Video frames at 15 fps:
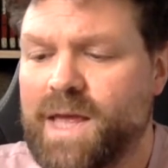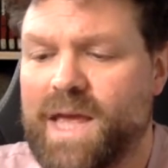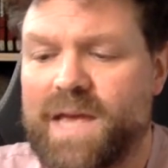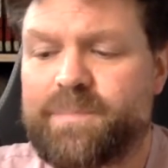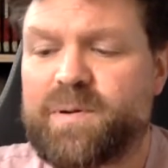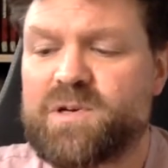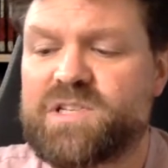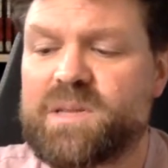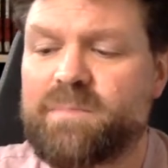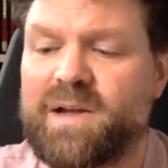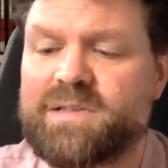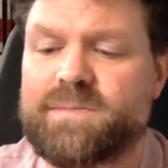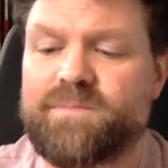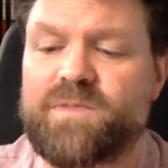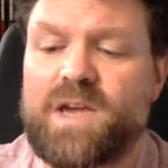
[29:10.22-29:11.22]
He pushed the
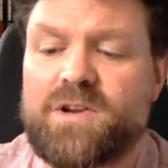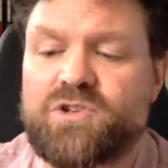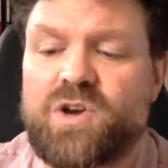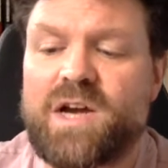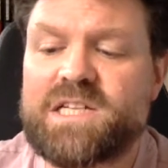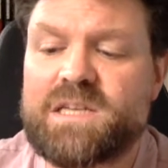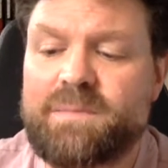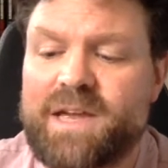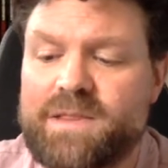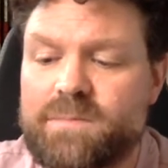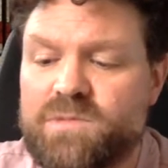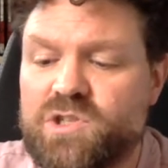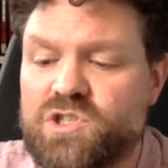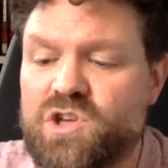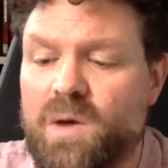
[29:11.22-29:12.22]
button, trying to make
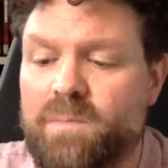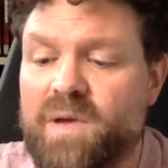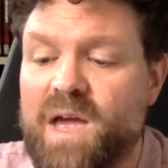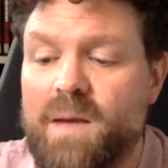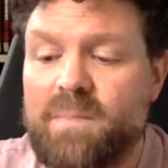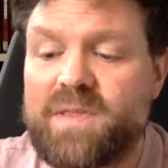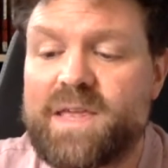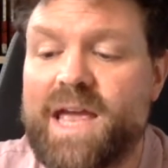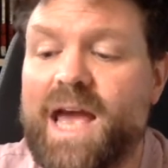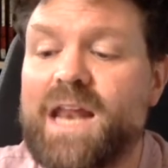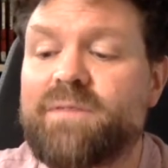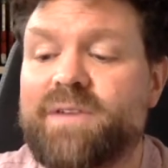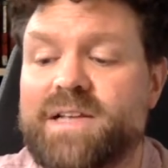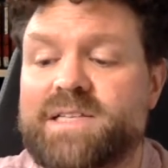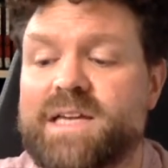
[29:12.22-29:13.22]
them stop, but the
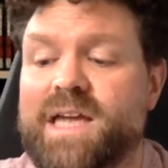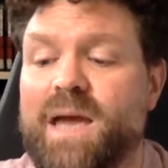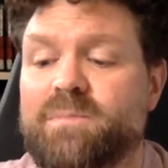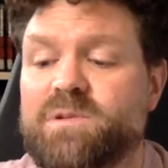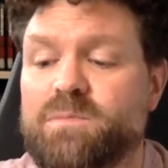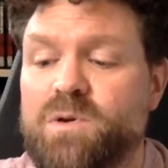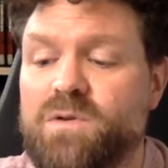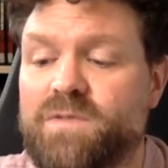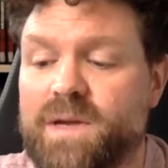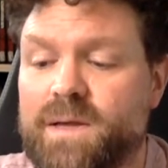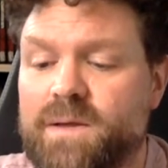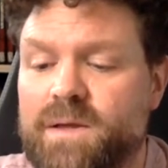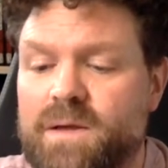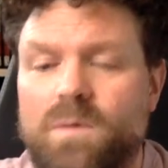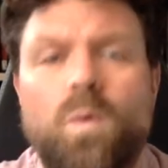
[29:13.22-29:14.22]
elevator kept
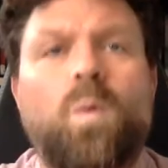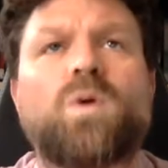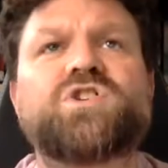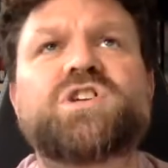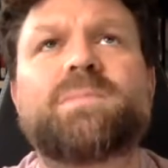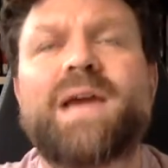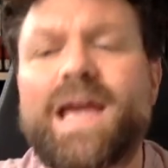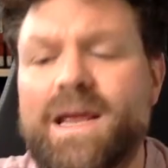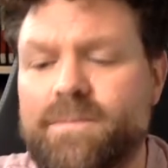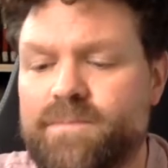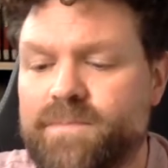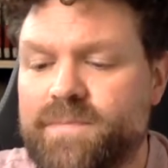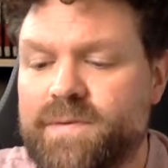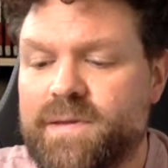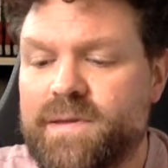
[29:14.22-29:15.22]
moving. What do you
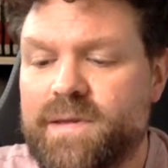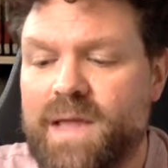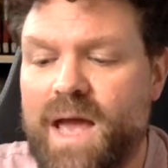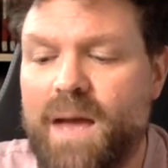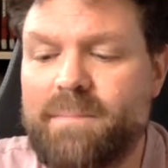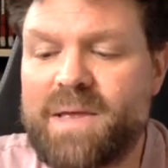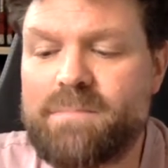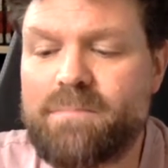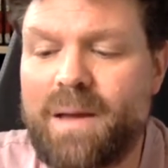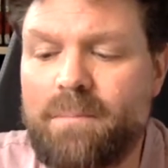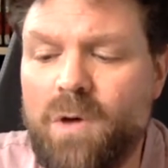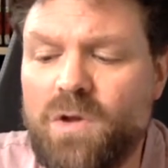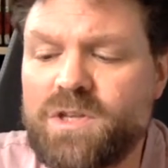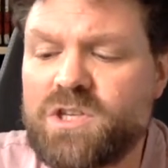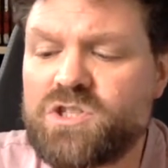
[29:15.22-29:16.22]
mean? I mean,
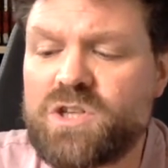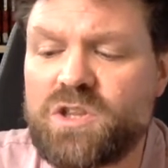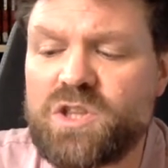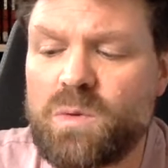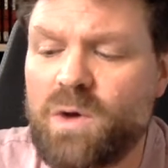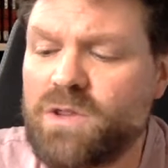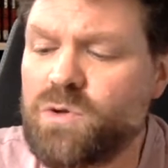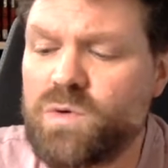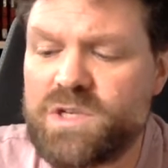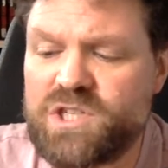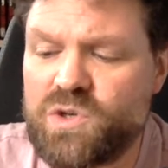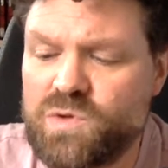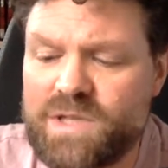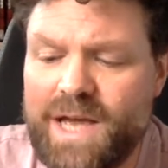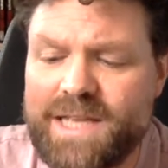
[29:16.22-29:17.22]
Maman is not the one who is
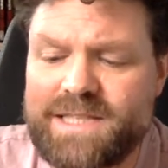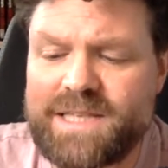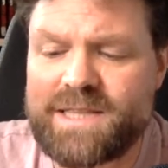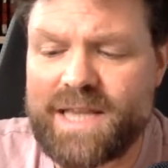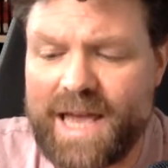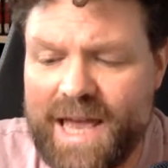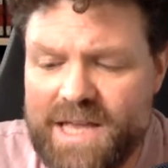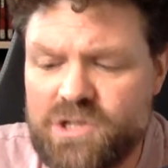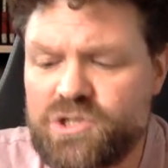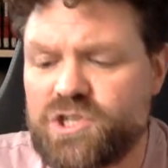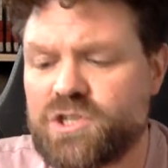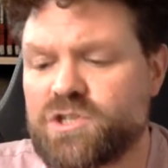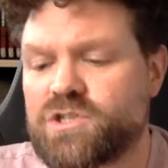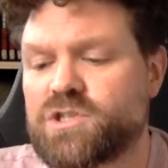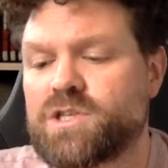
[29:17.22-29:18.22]
uniting the
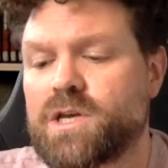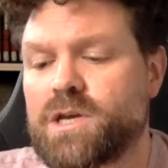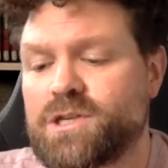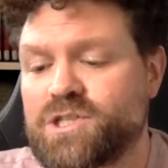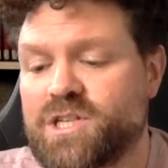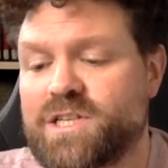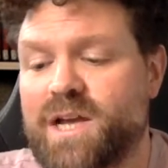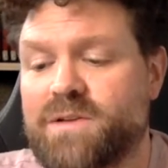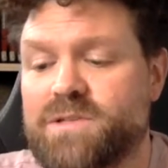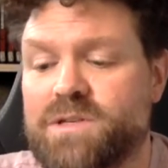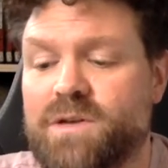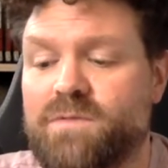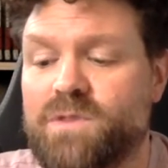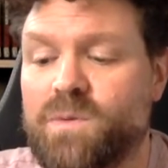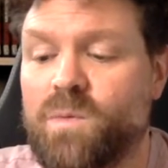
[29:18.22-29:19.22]
engines, she shouted
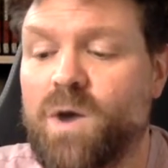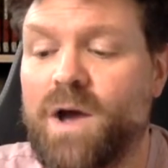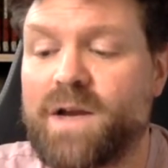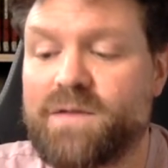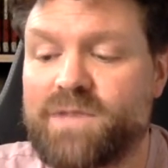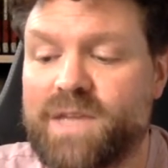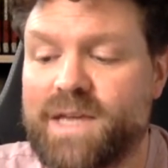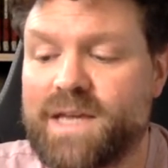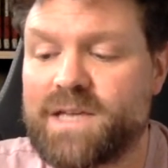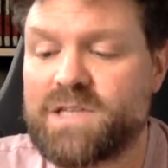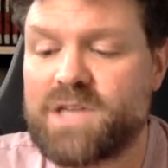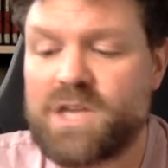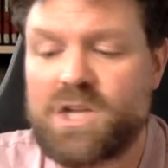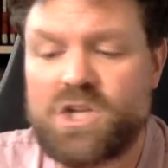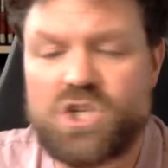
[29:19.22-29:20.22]
over the whine of the gears.
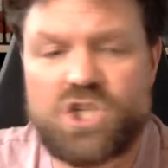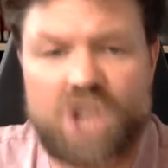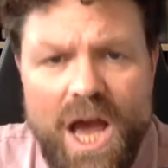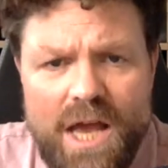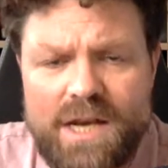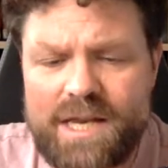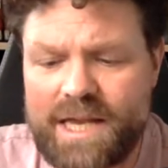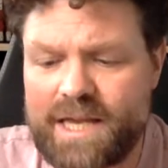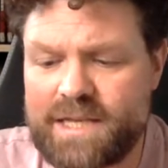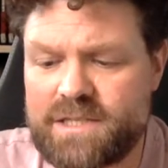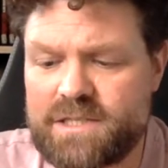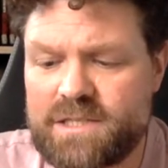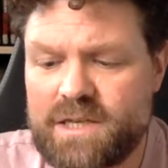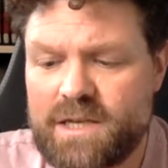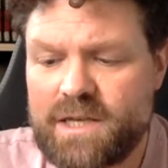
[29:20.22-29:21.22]
Charlie
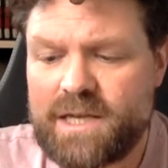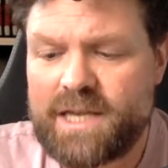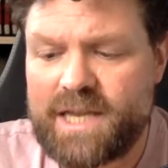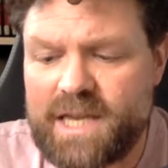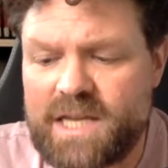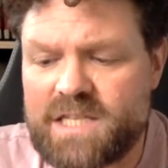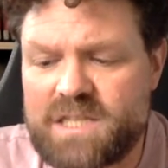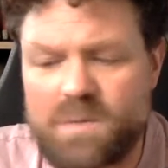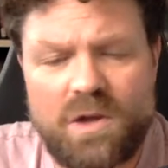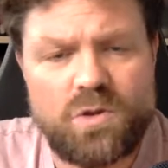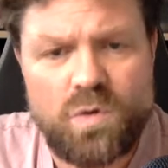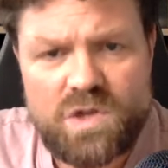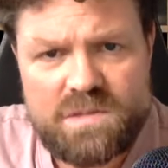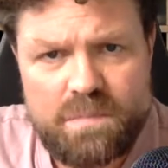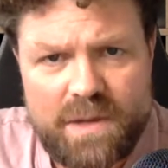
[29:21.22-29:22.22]
is. He is the one
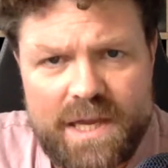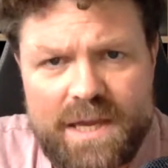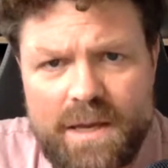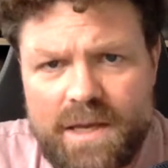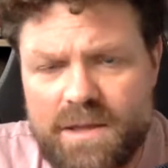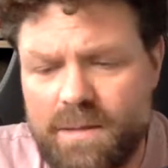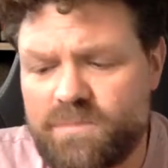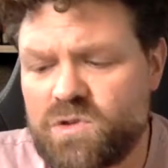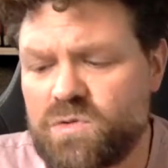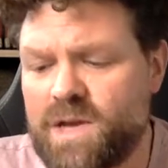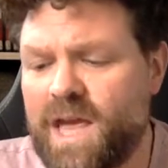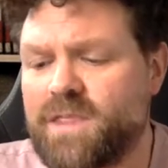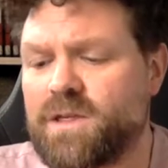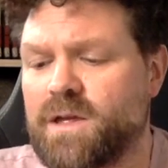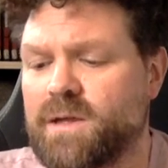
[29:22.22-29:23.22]
who is bringing them
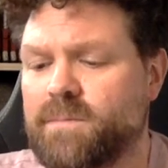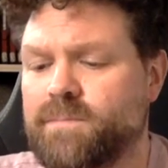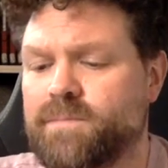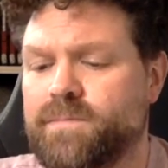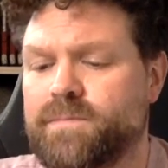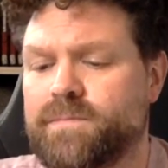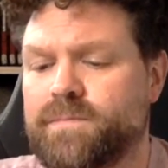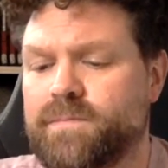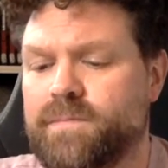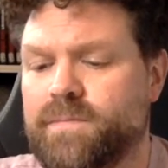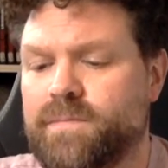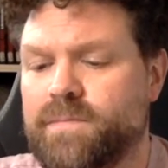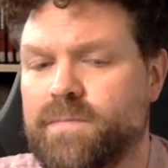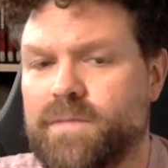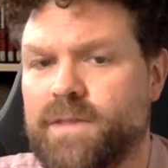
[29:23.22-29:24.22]
together.
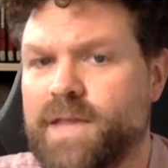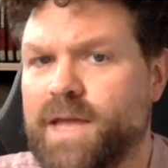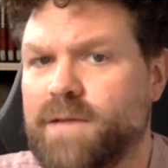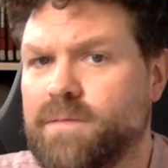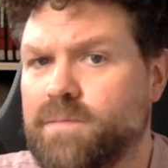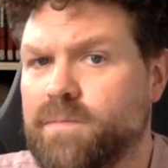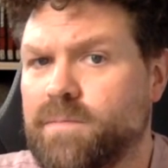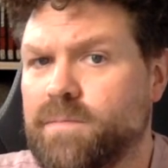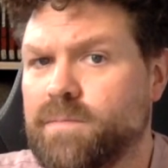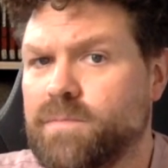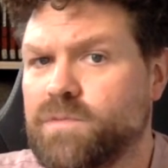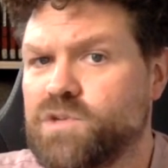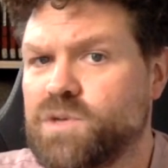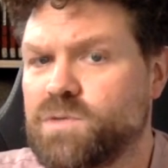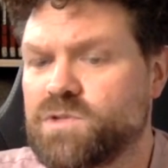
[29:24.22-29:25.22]
Then
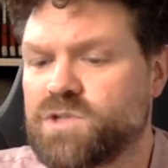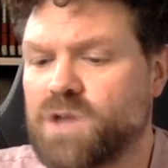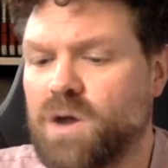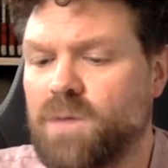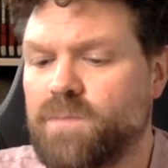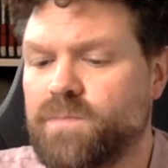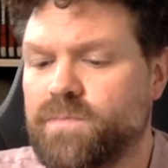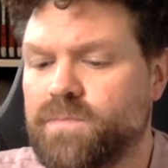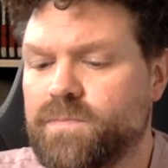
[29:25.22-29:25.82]
she was gone.